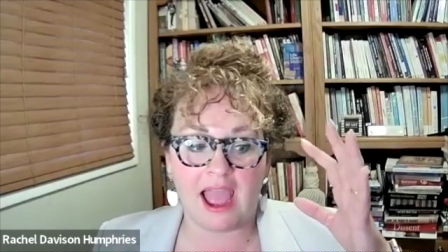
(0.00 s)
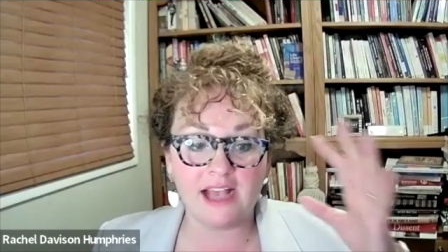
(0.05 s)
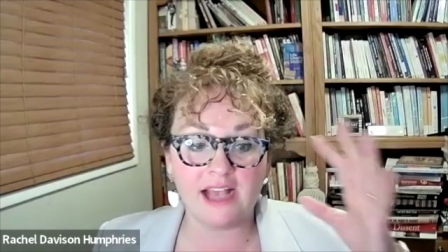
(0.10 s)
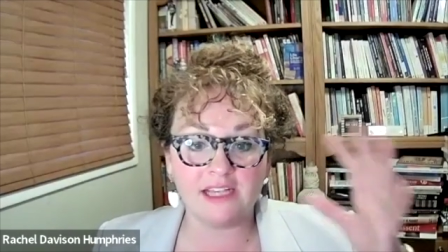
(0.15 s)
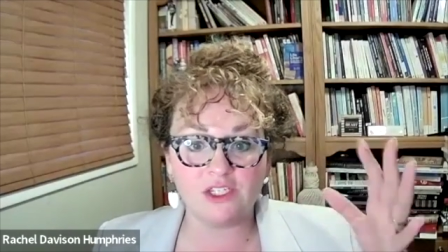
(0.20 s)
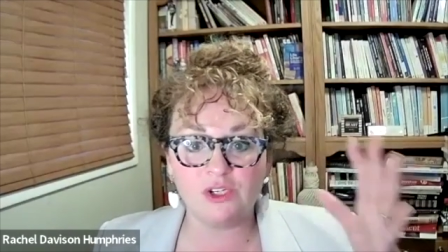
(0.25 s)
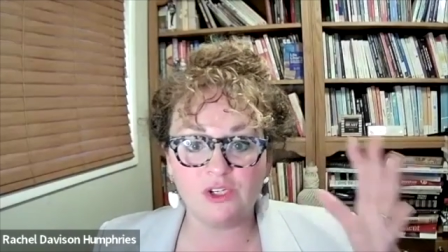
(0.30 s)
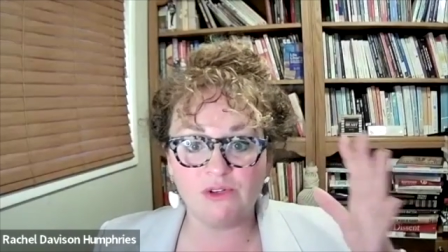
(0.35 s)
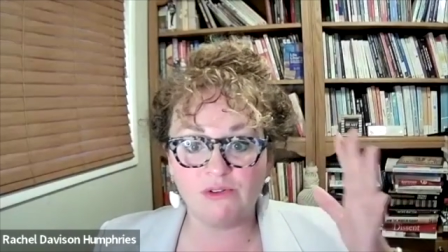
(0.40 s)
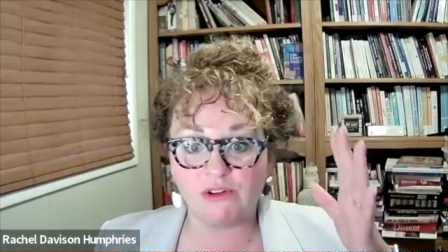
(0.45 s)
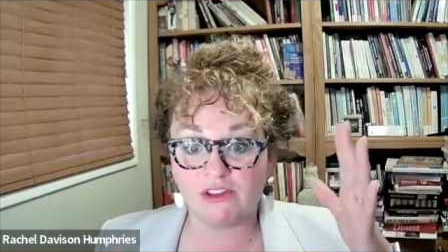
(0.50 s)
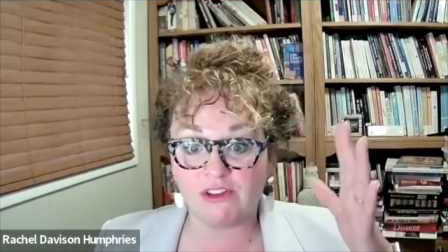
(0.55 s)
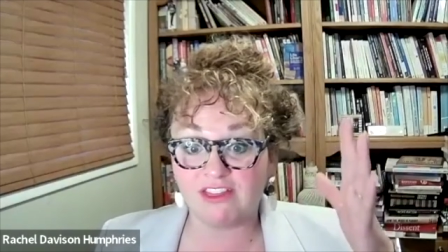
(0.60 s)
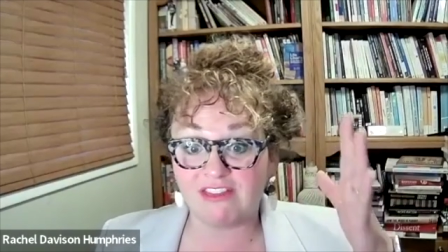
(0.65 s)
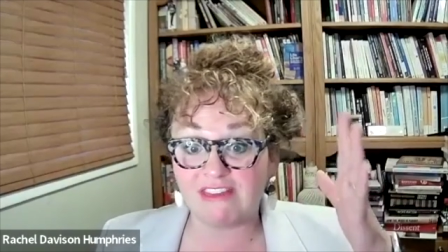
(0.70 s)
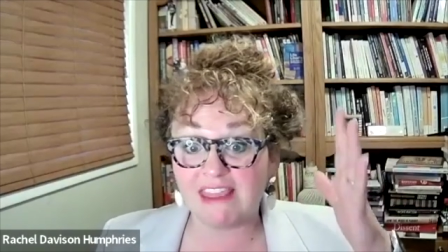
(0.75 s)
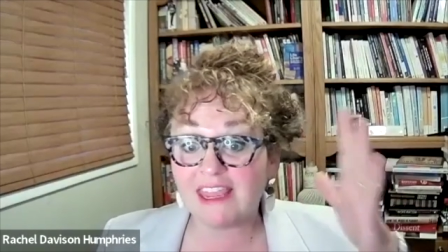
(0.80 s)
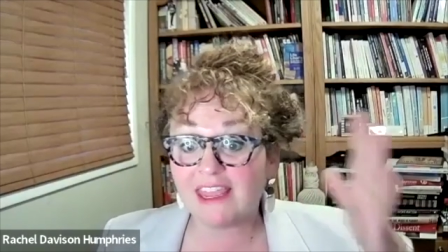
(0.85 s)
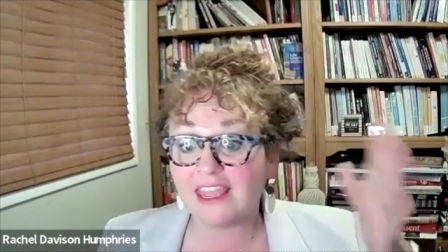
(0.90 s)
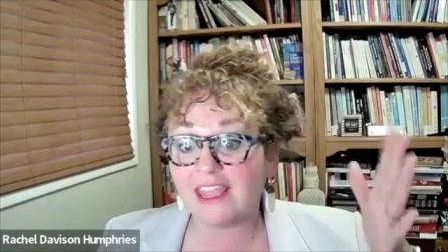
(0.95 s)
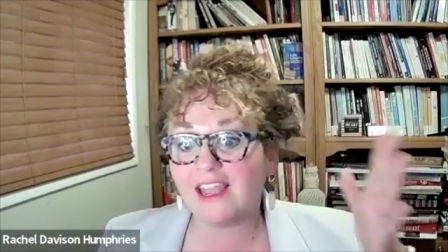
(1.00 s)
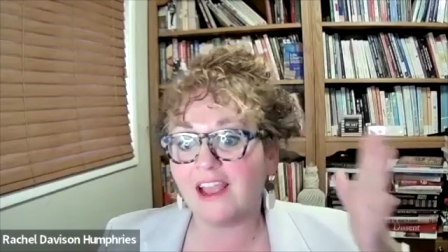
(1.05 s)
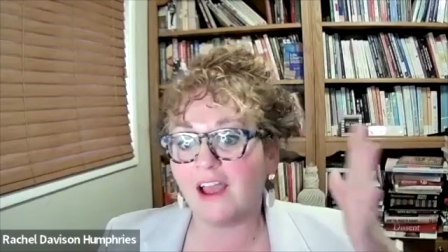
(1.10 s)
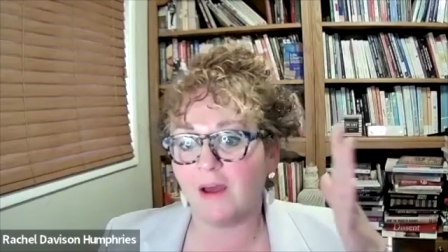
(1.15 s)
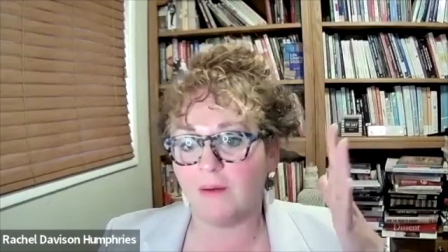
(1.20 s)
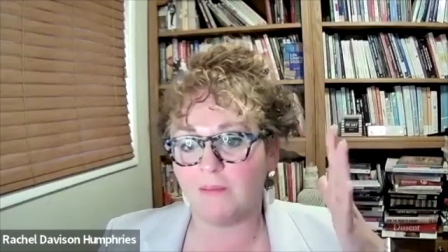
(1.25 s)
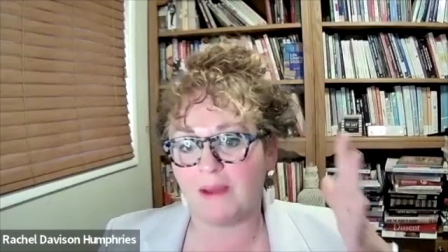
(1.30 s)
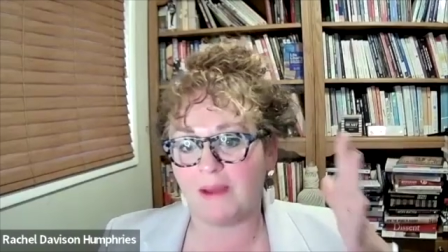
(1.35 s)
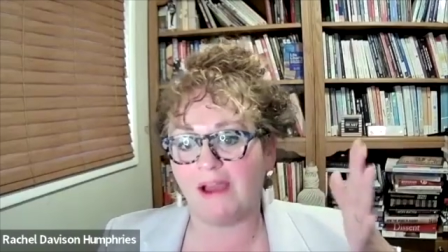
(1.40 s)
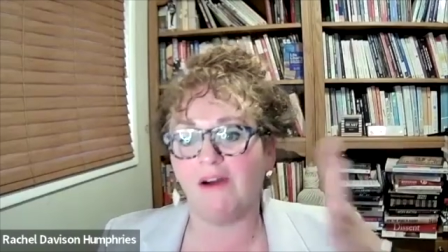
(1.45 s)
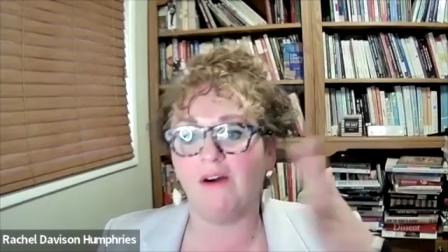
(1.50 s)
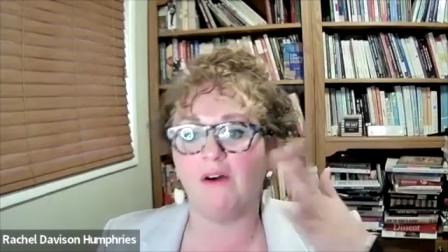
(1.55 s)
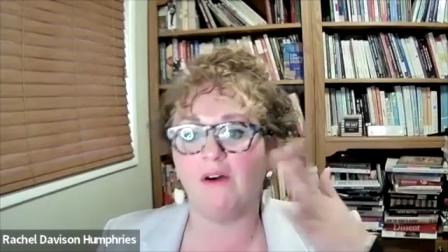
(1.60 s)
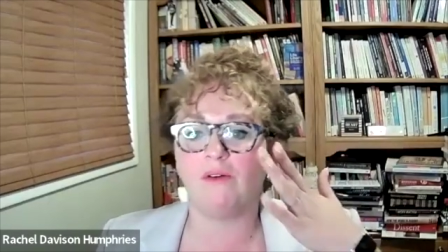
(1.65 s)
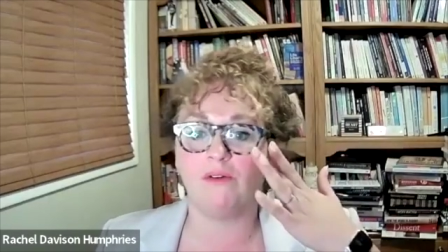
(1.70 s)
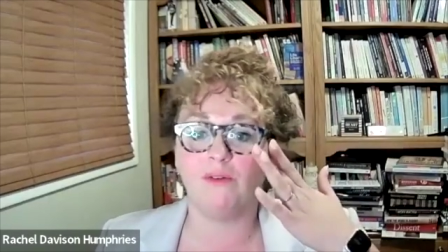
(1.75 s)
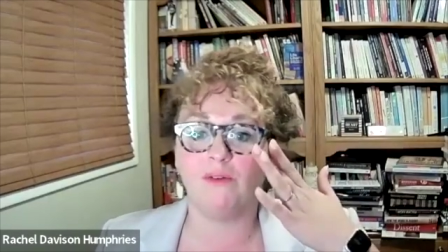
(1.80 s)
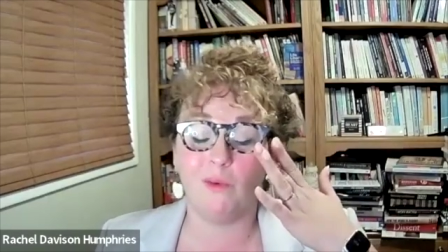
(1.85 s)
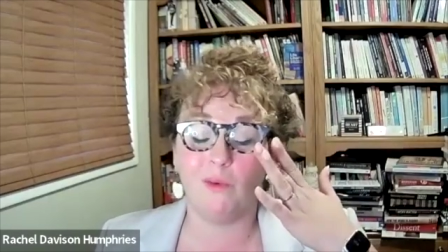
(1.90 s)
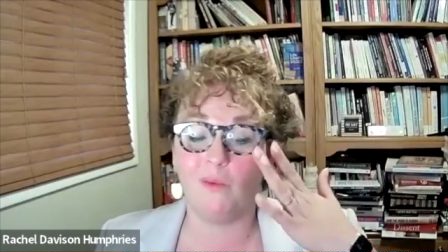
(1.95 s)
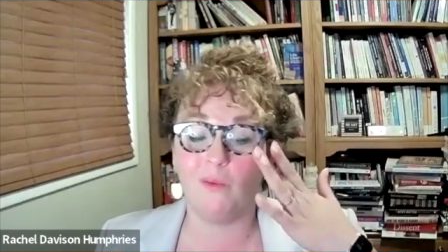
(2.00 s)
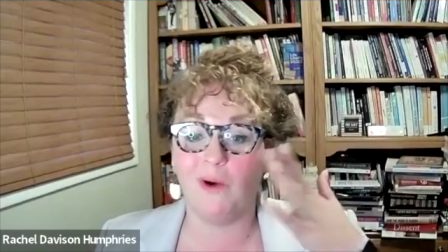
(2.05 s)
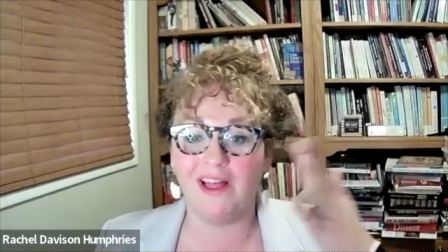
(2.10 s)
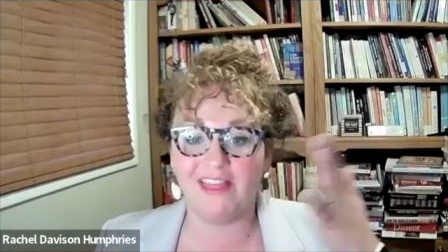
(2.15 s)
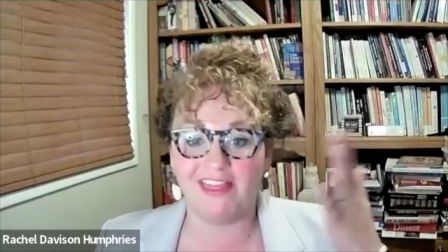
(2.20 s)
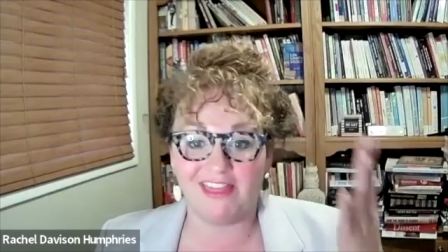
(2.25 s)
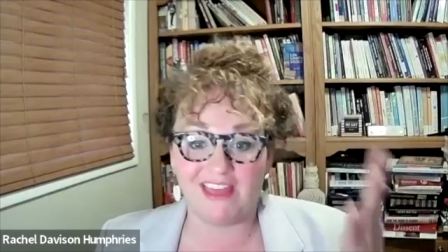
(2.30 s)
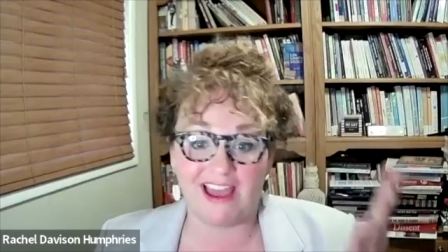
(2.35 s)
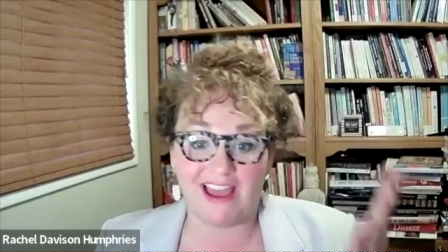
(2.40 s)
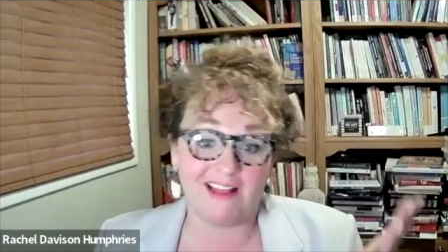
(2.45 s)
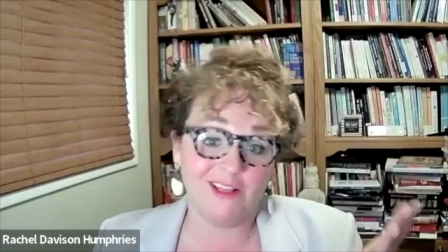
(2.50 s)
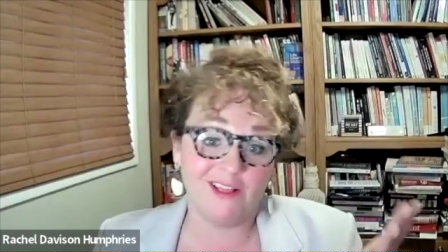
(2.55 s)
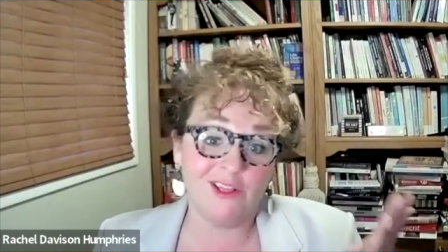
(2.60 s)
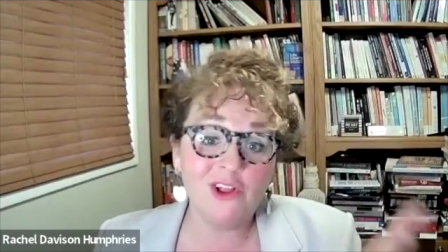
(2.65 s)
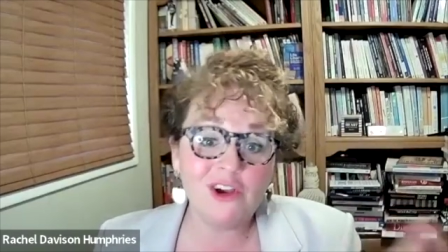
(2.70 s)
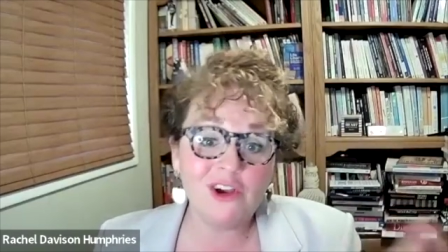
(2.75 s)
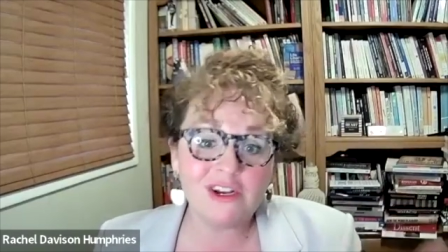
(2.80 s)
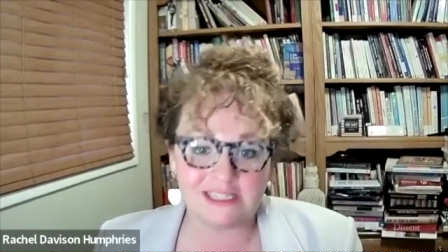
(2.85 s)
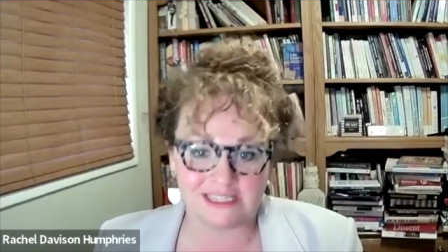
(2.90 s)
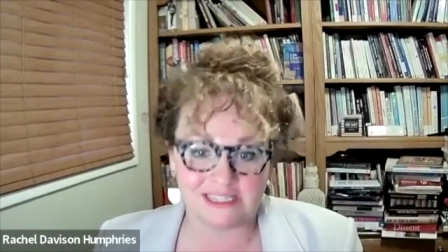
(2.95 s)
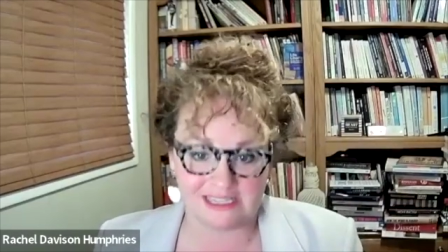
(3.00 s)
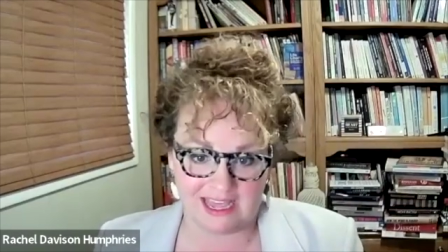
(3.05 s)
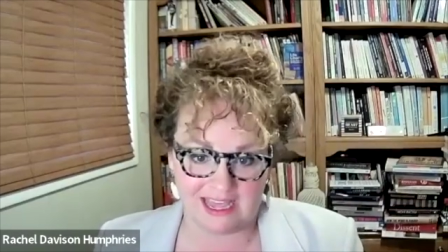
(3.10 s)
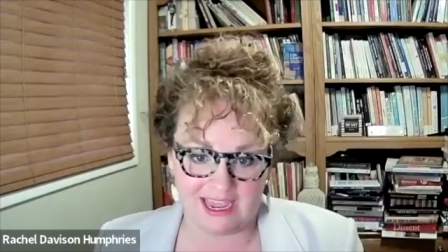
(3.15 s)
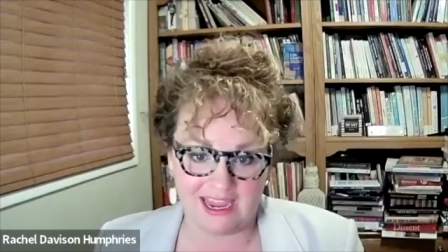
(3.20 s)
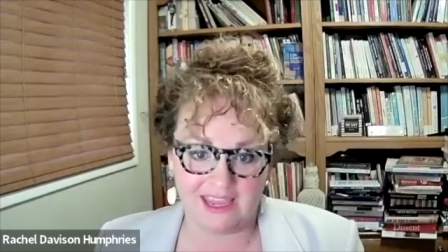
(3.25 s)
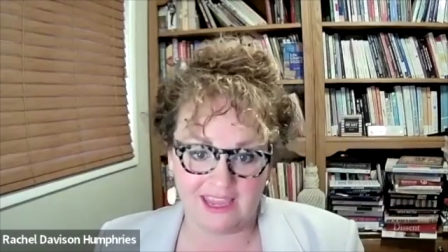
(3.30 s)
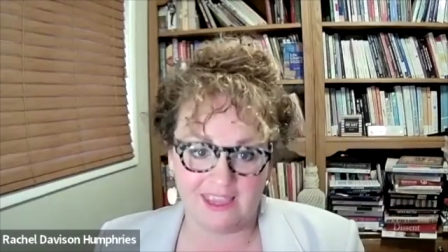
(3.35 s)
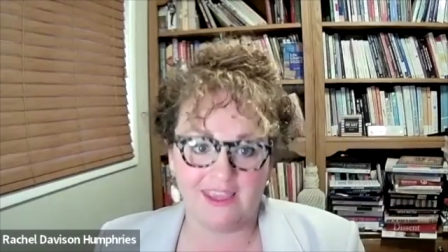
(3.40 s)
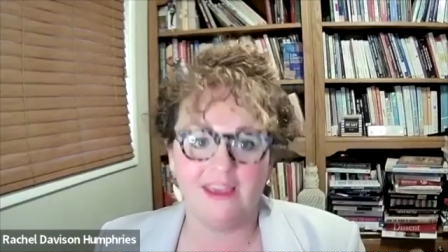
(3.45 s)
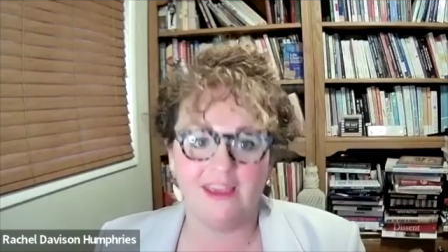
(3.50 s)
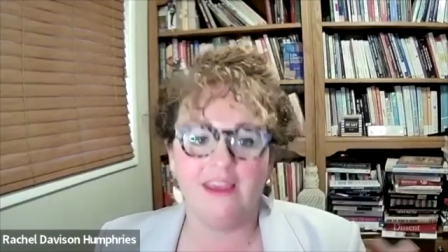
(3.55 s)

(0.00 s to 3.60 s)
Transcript: you're thinking about what that looks like,